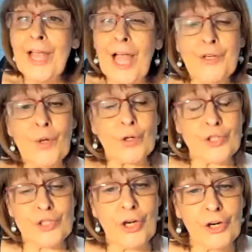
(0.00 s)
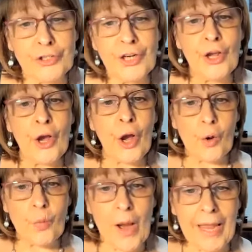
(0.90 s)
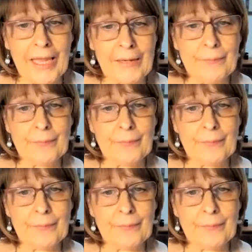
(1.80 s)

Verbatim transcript: and not turn away